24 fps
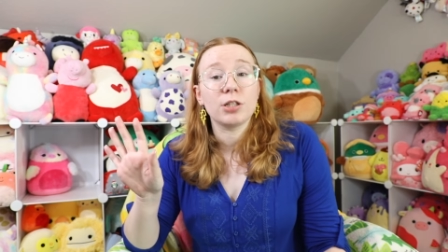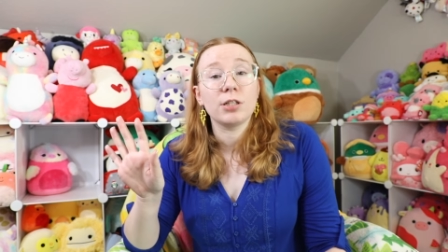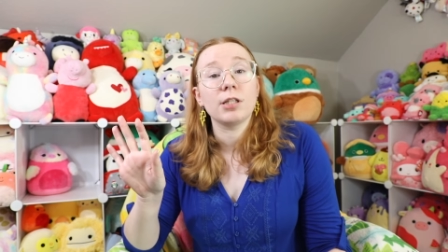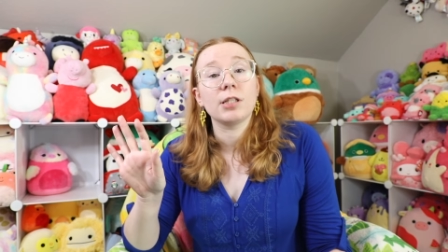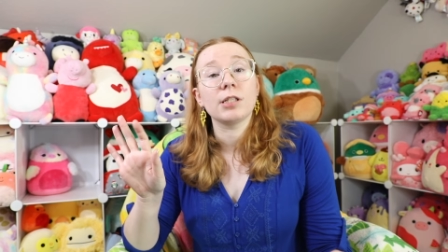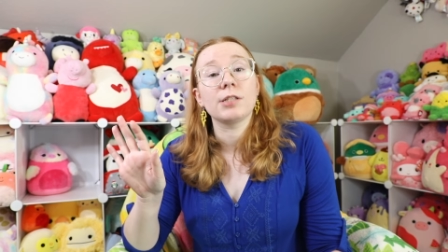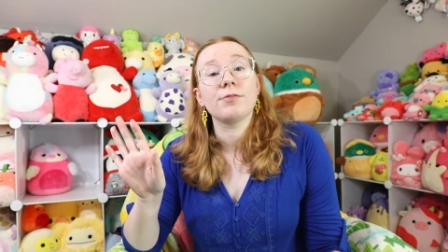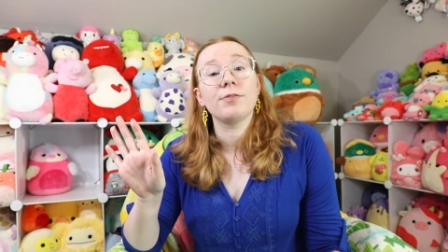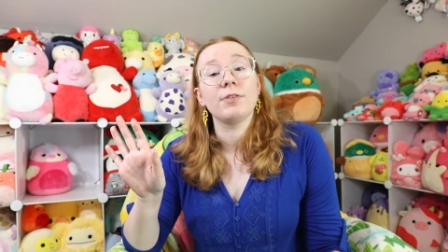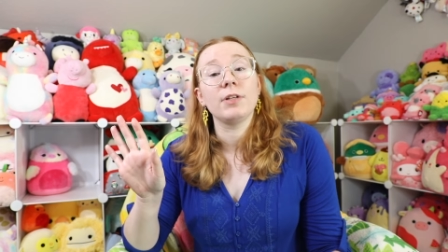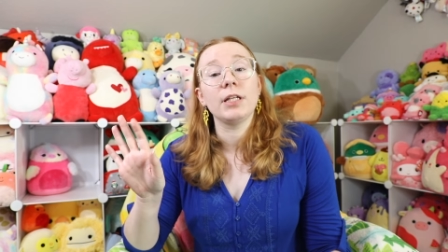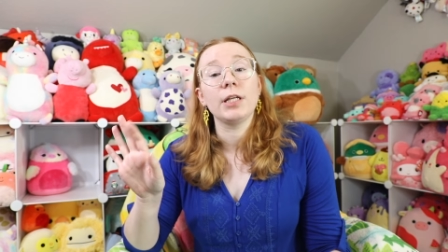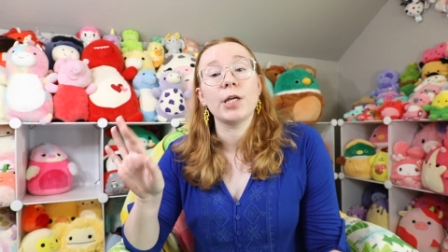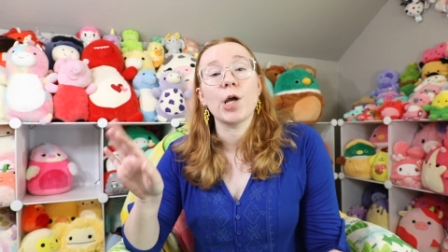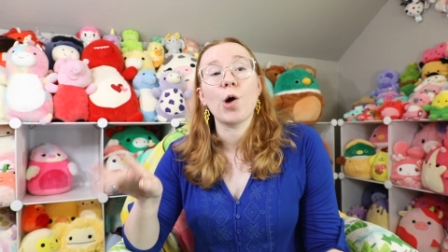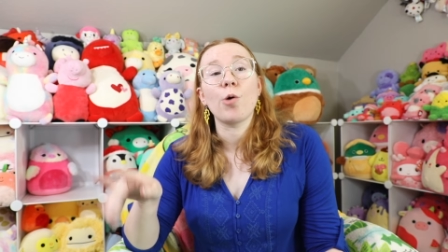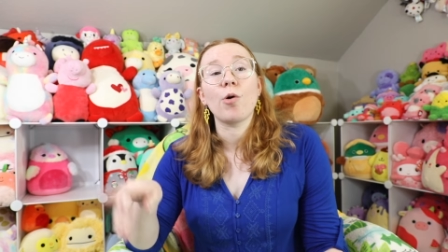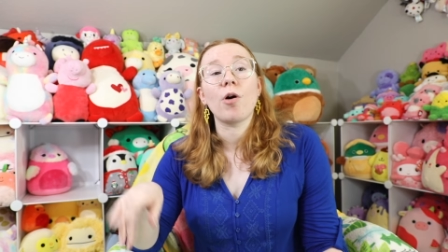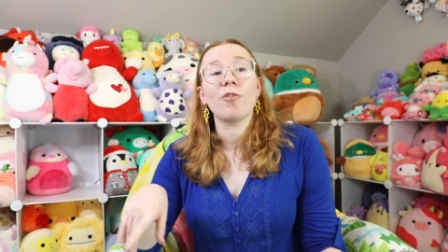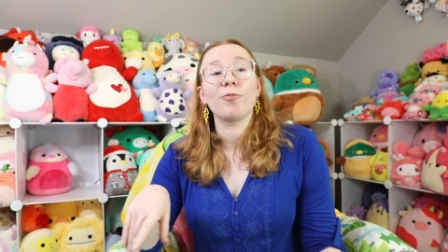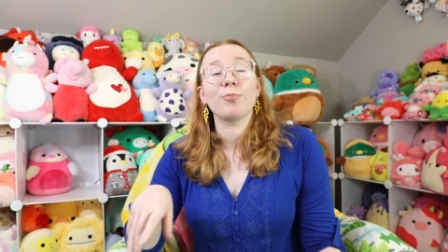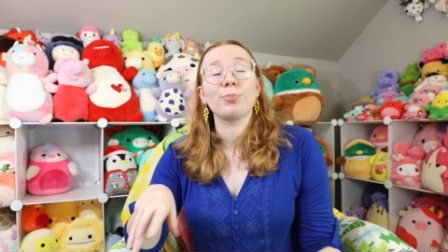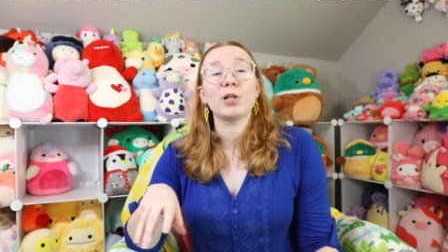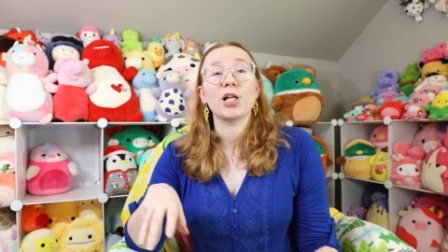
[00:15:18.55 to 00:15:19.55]
in this video
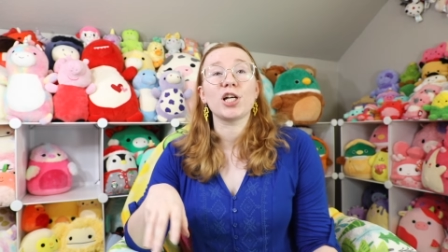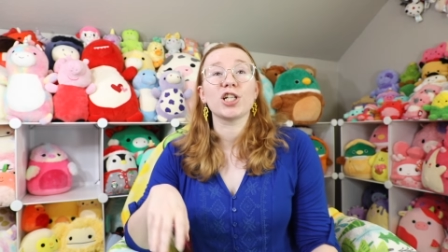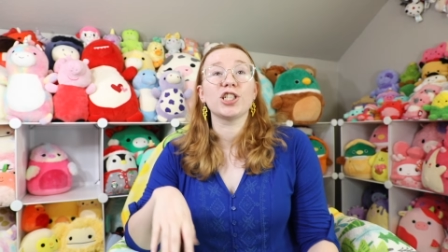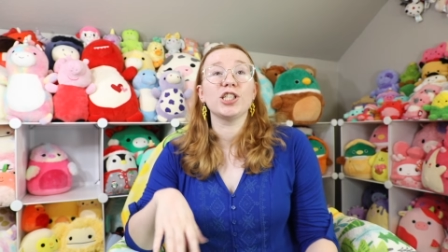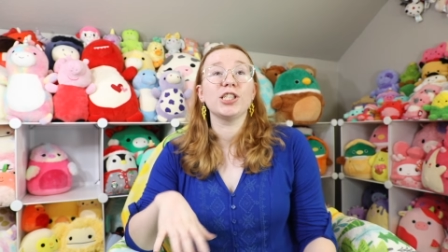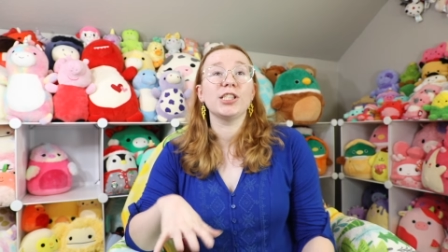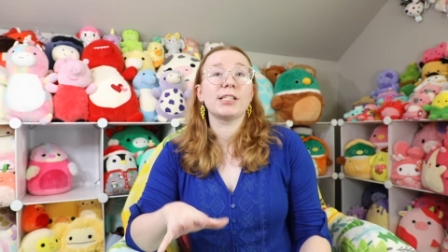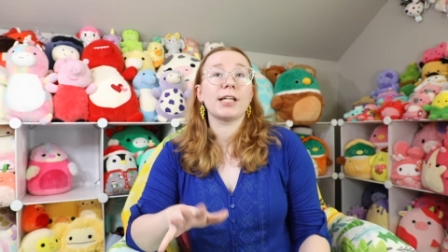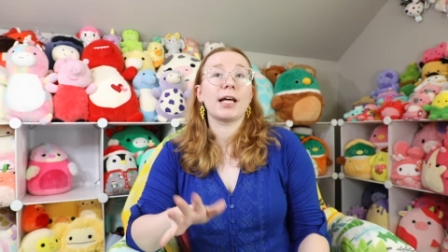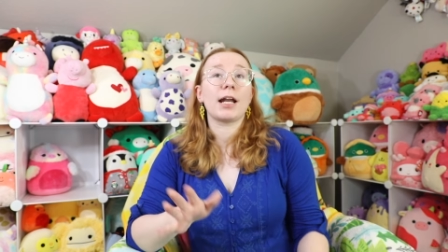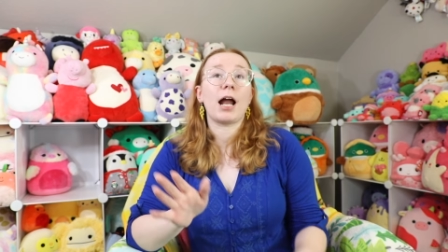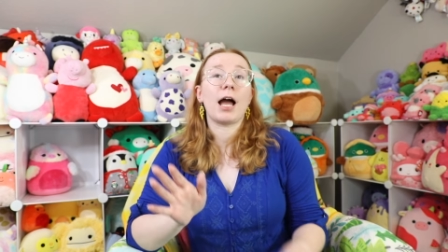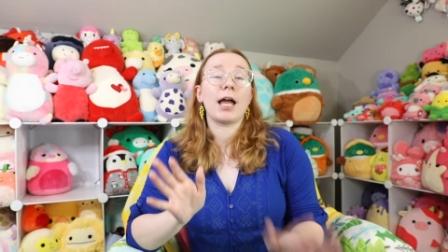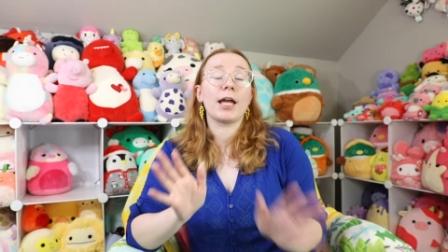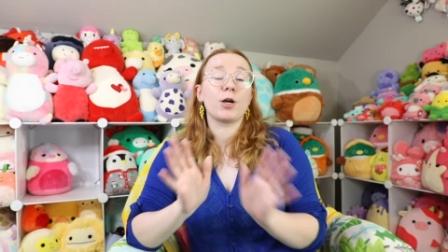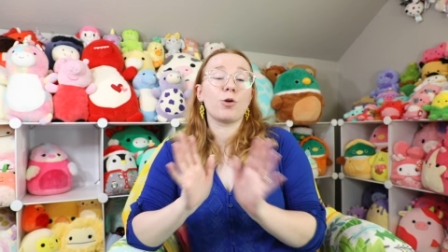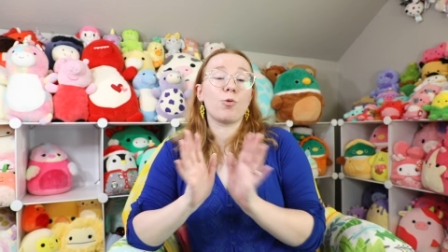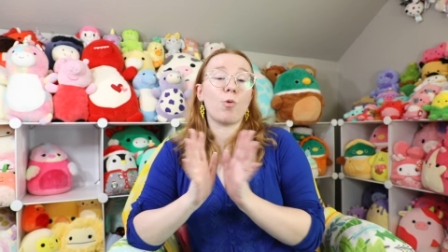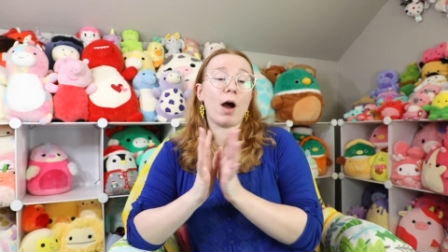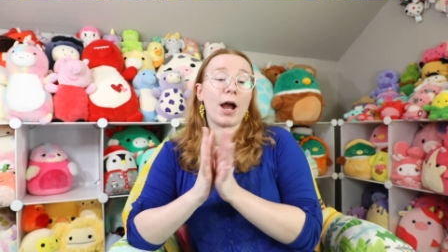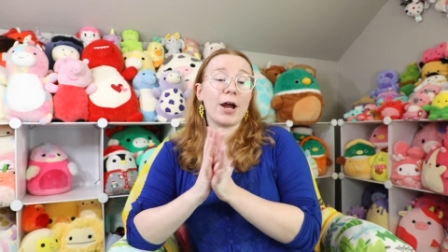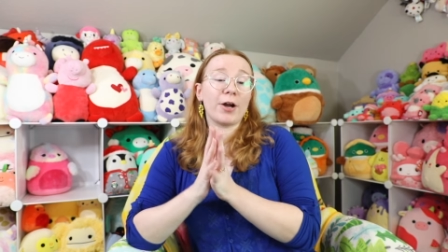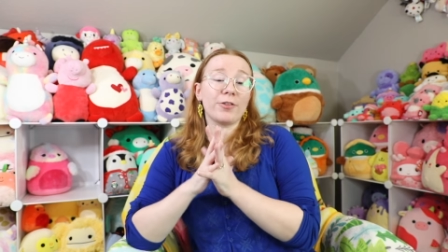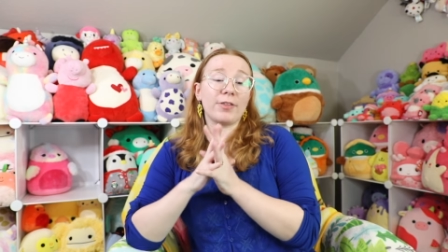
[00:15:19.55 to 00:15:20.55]
of plushies that I
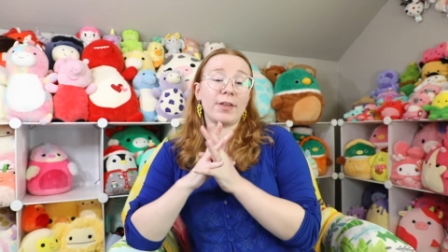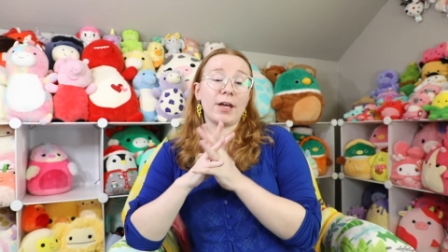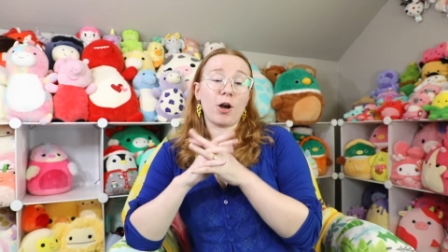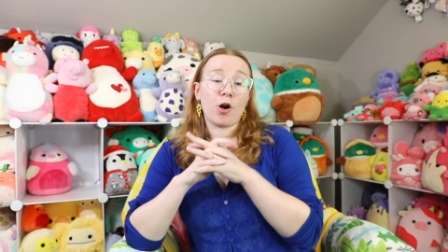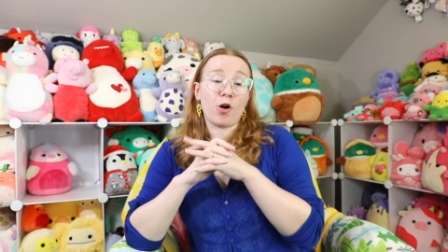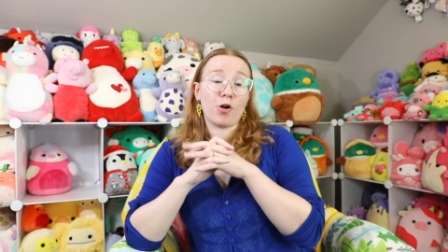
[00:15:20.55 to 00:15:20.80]
acquired that